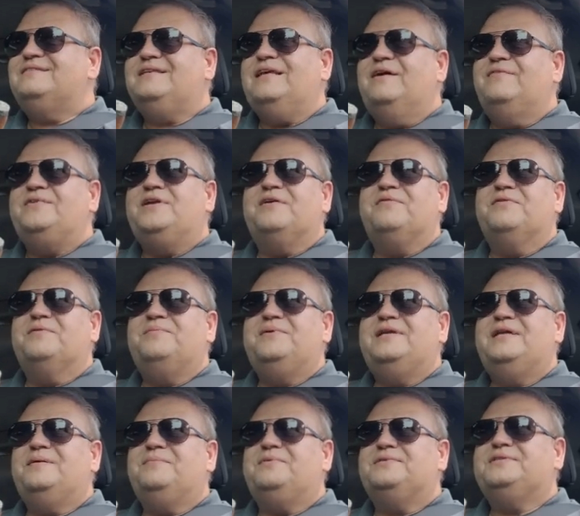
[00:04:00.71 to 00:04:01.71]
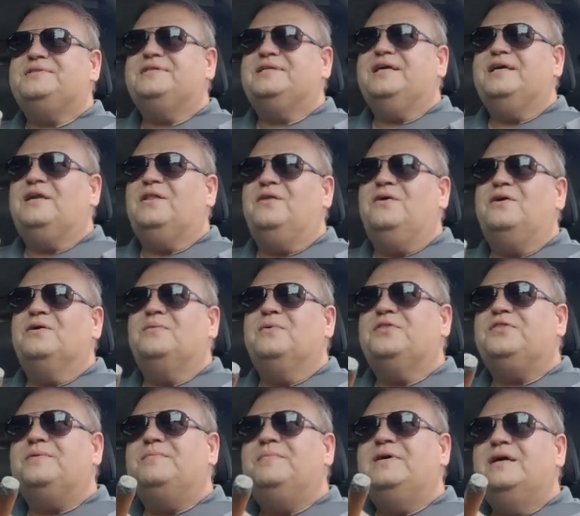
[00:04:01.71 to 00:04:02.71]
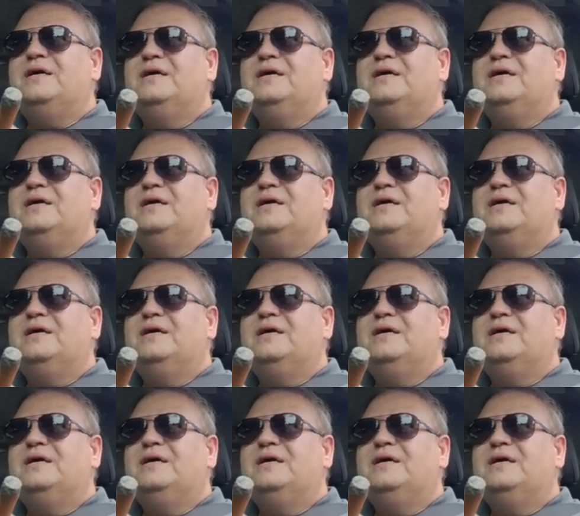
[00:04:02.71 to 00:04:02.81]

have never been able to get along with them.